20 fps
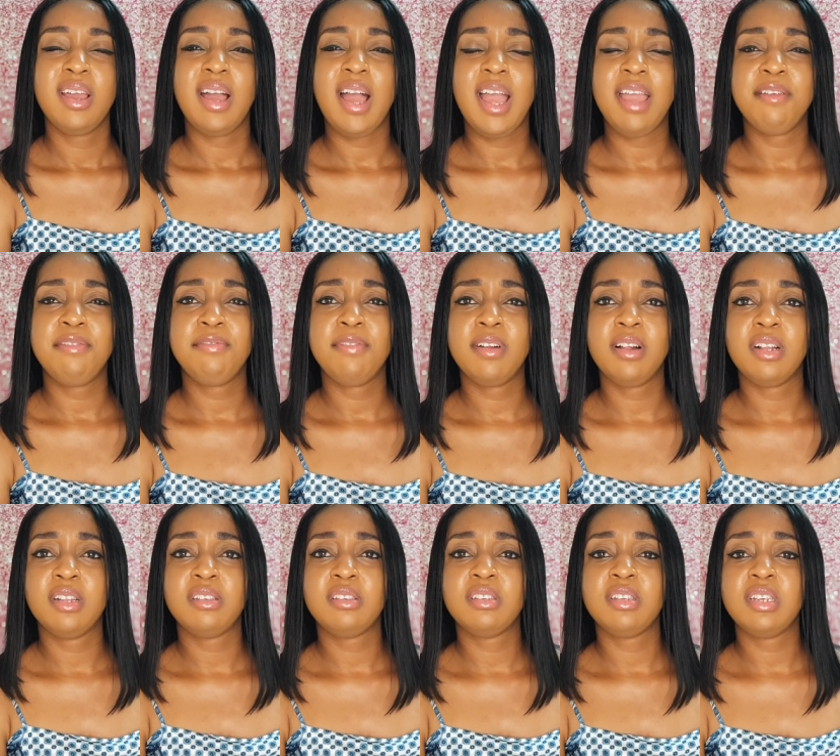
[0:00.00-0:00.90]
i
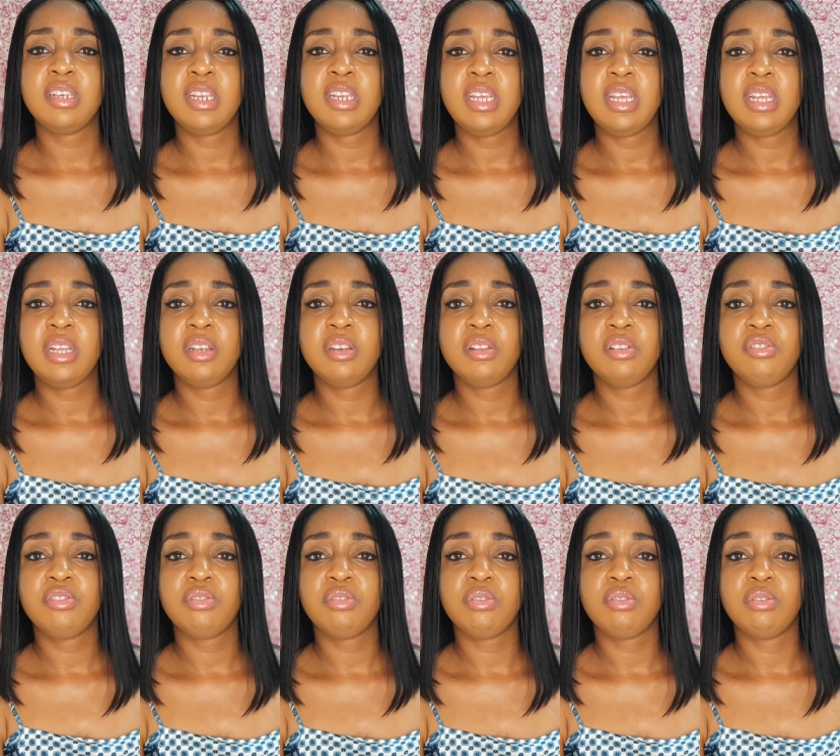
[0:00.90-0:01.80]
felt the need
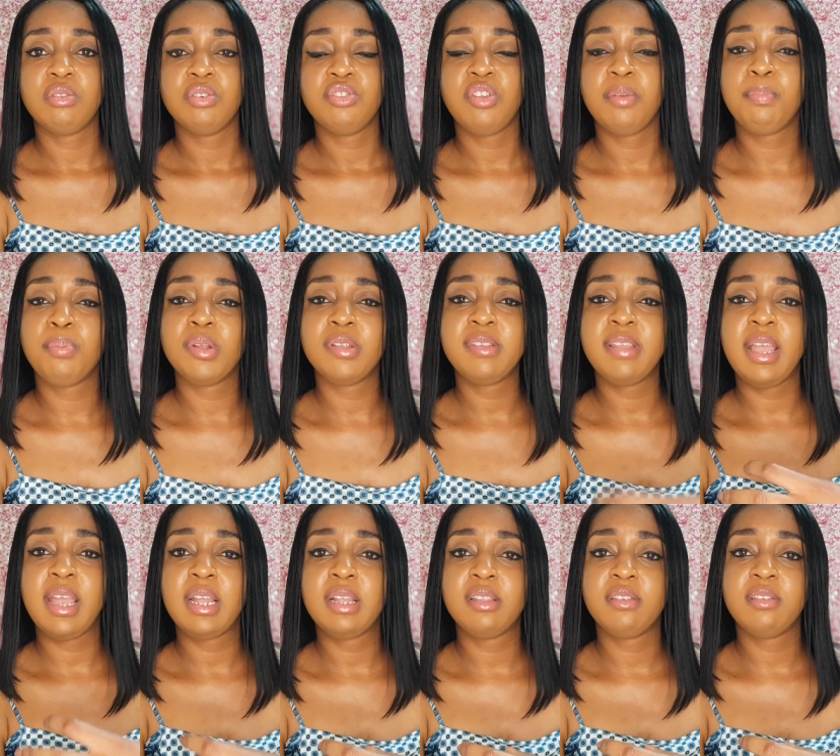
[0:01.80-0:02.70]
to to
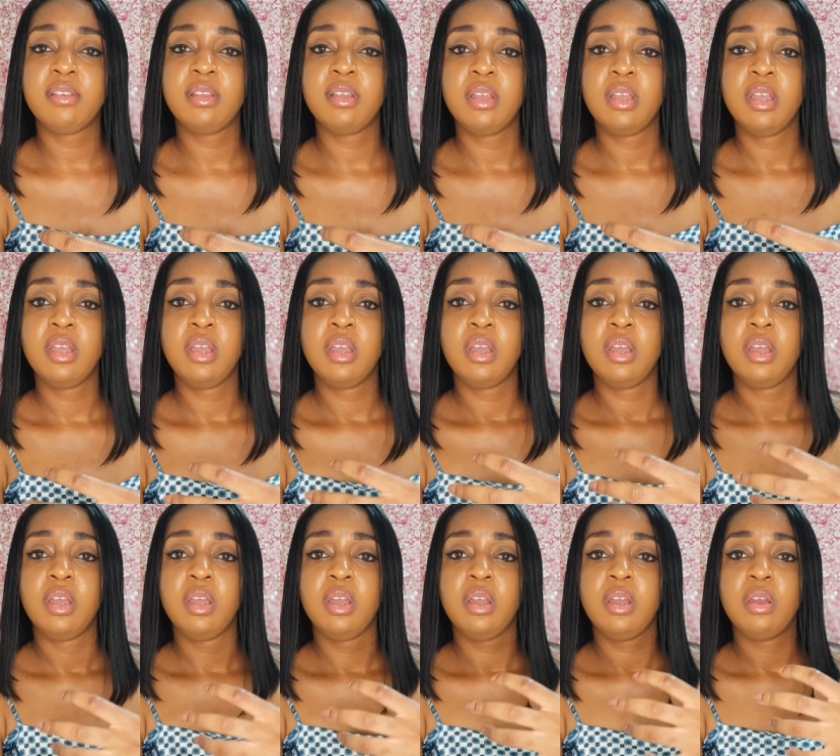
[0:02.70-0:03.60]
protect
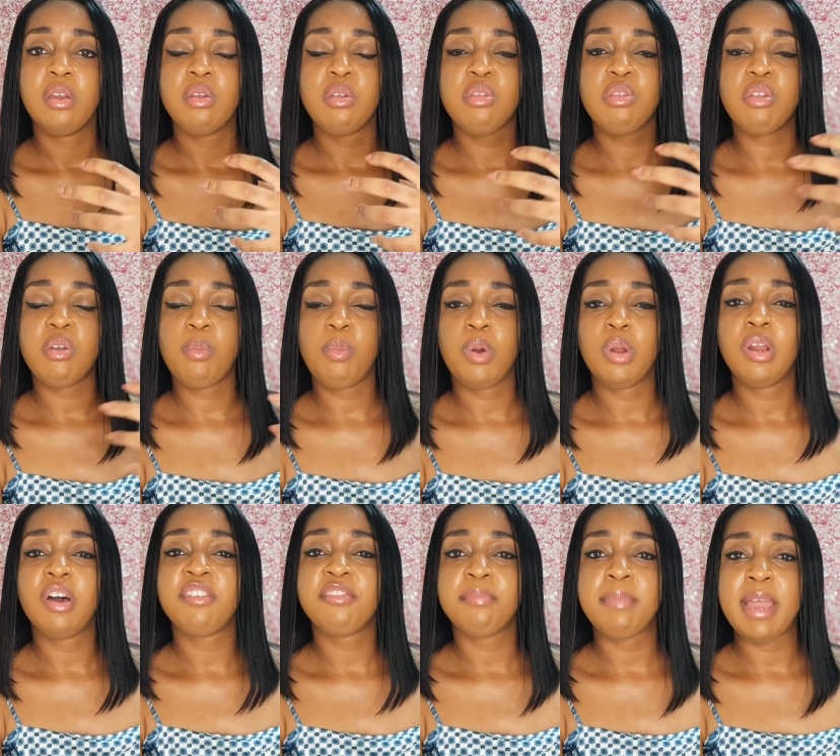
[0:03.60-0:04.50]
someone
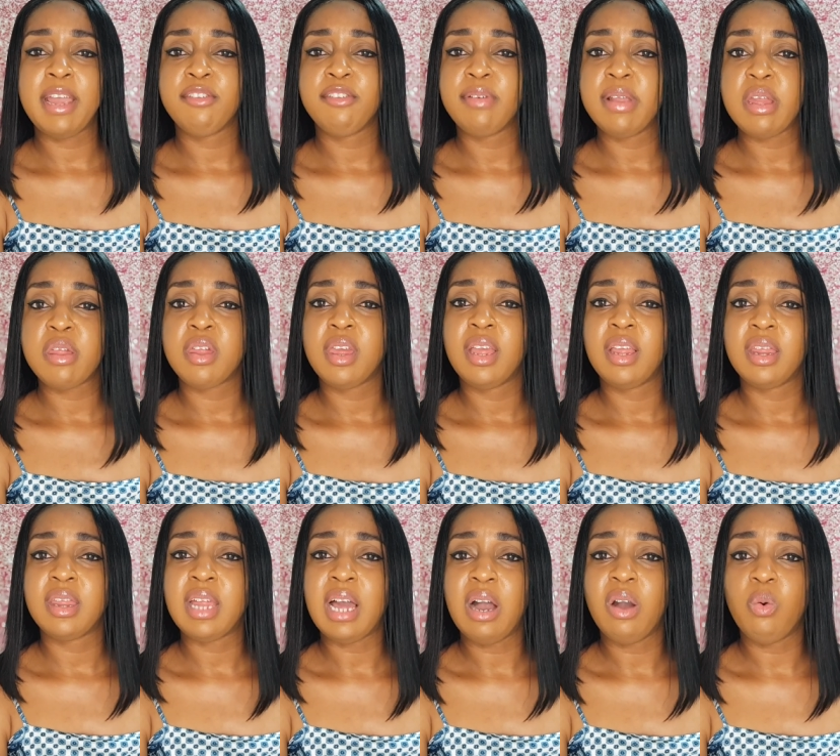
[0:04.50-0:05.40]
of my race
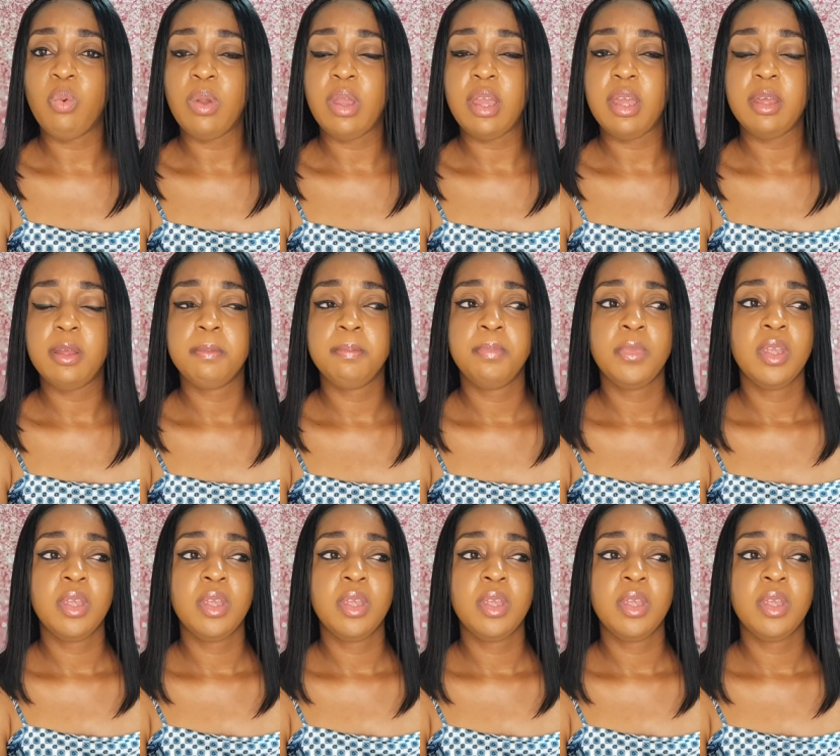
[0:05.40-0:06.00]
in that way.